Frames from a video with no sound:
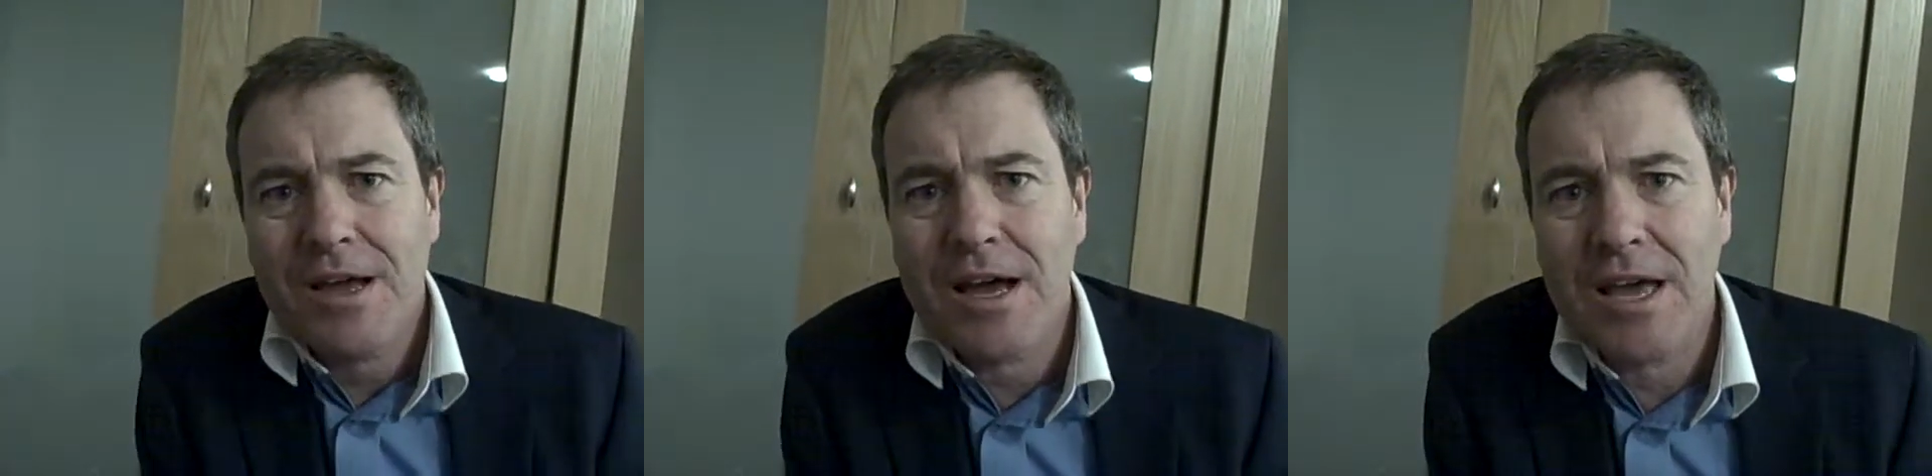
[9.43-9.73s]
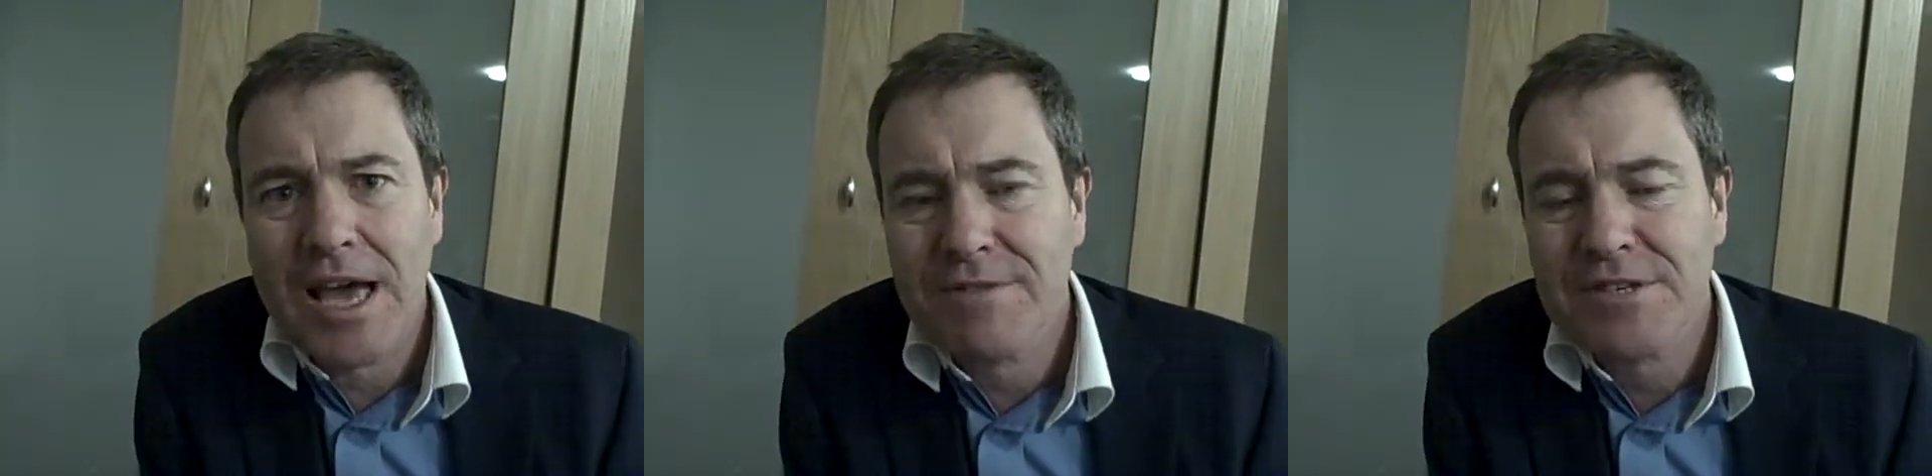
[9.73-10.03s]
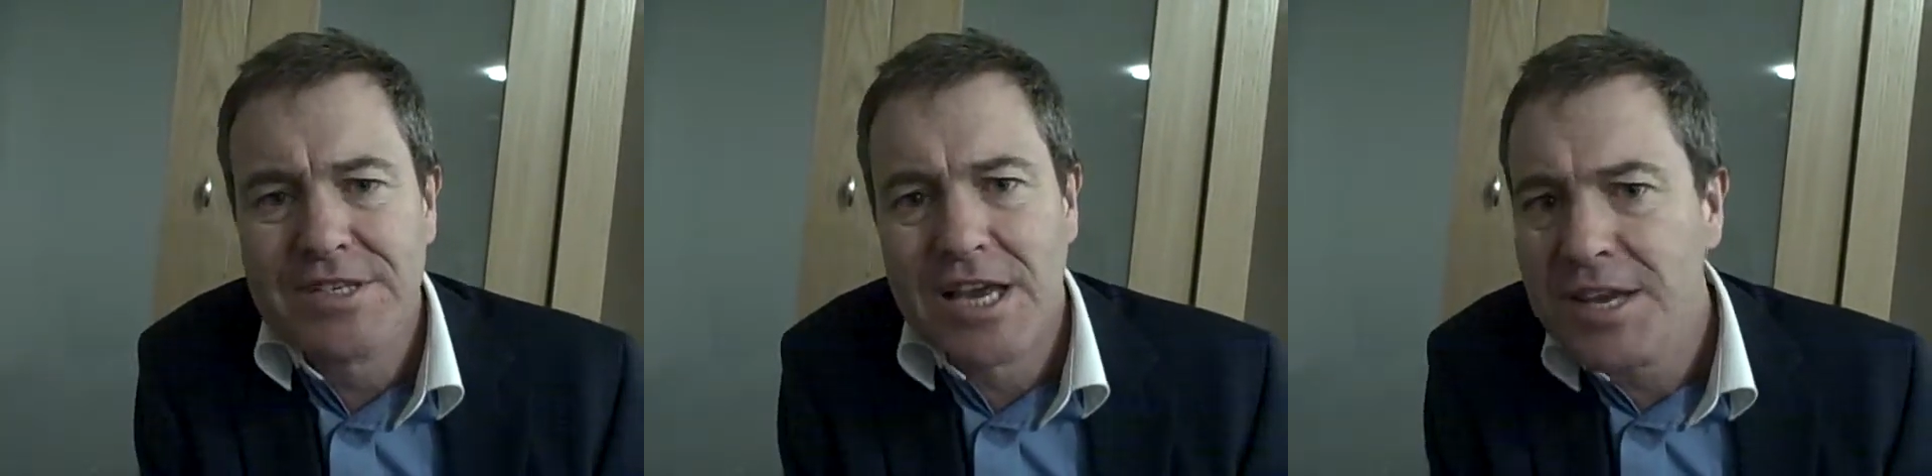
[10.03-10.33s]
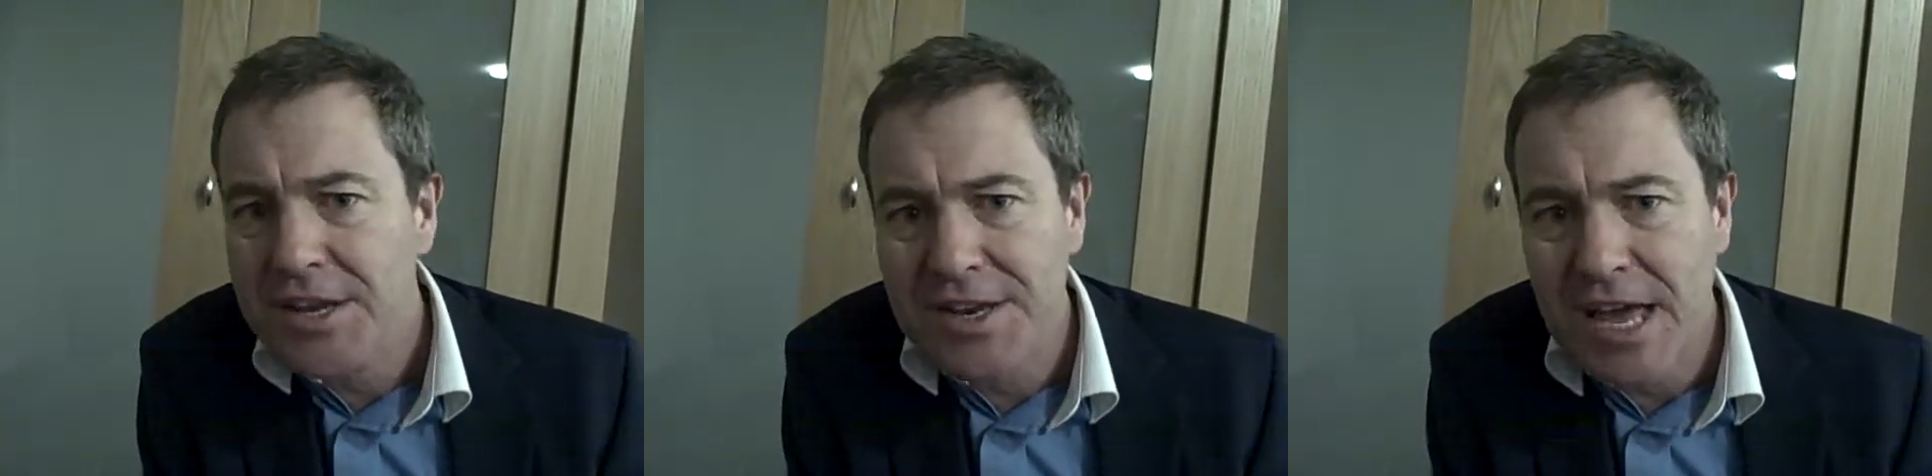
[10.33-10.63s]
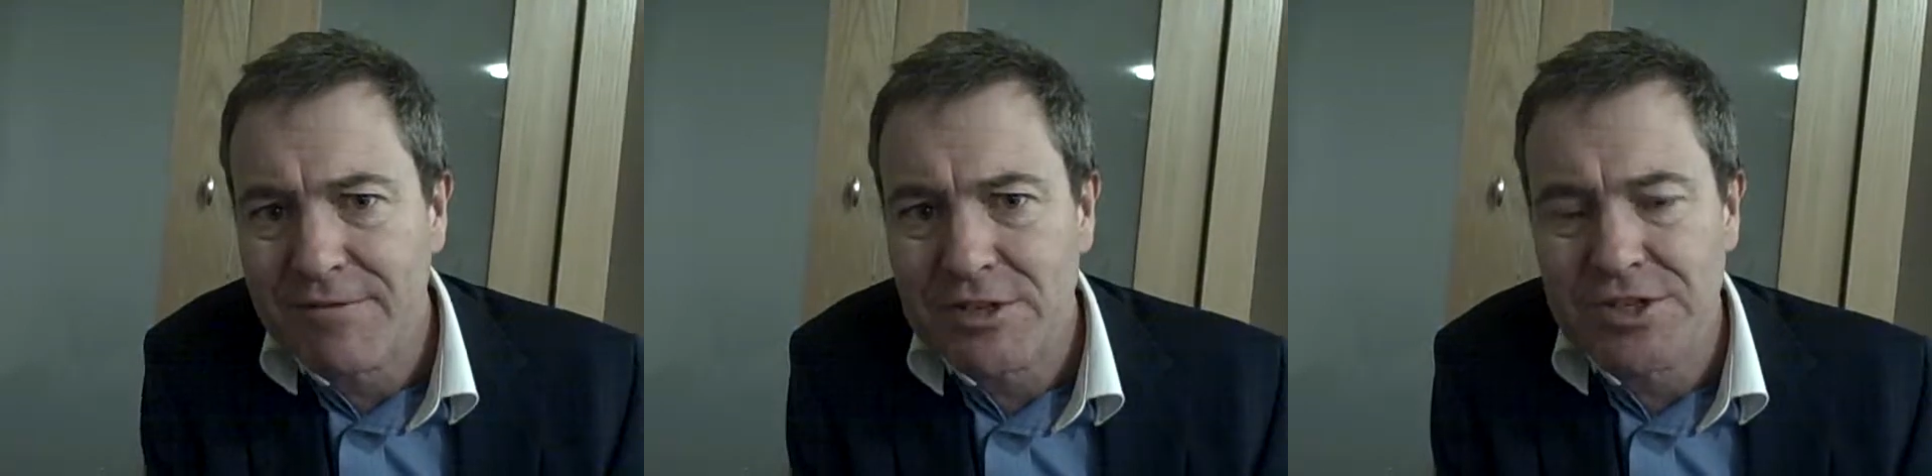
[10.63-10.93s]
I have to say I didn't
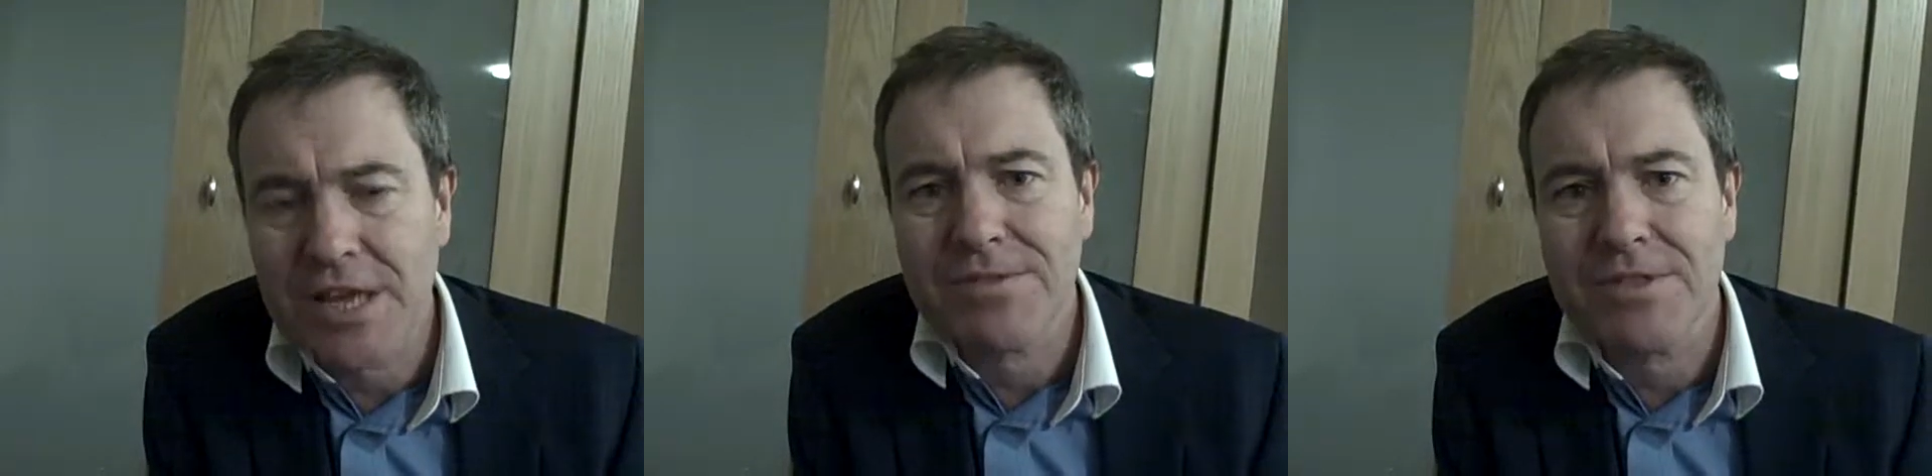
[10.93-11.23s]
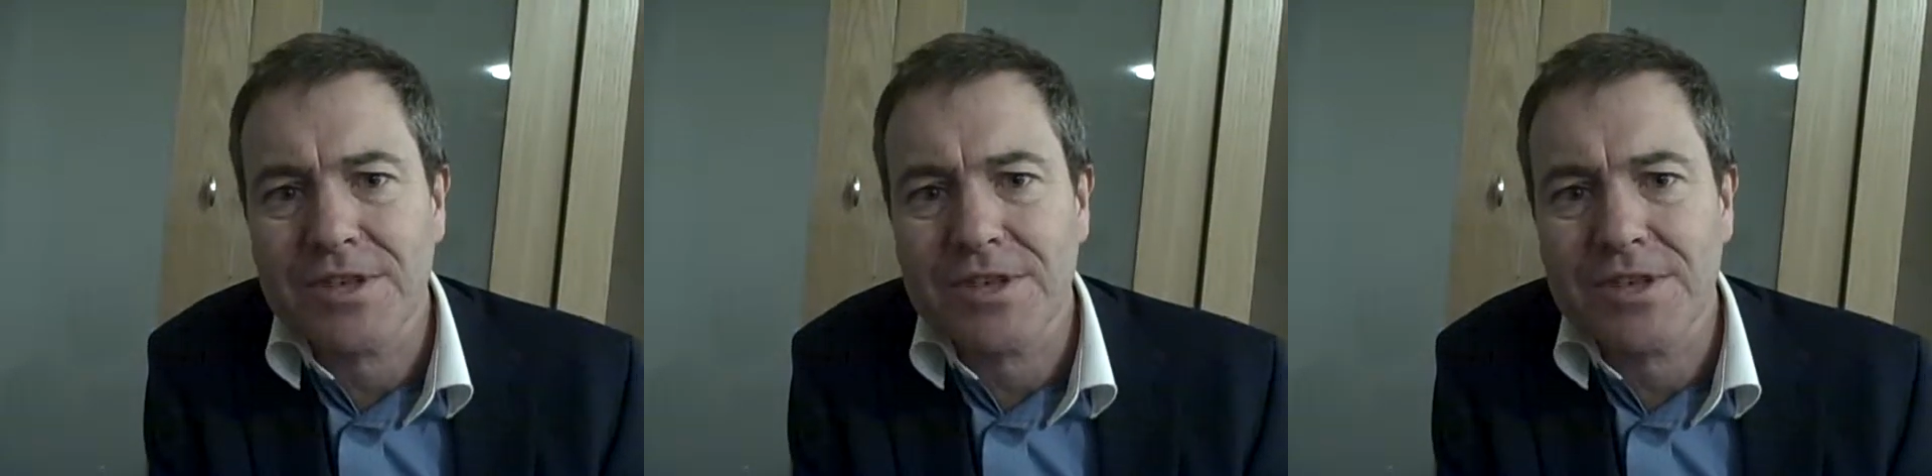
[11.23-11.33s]
have it yet,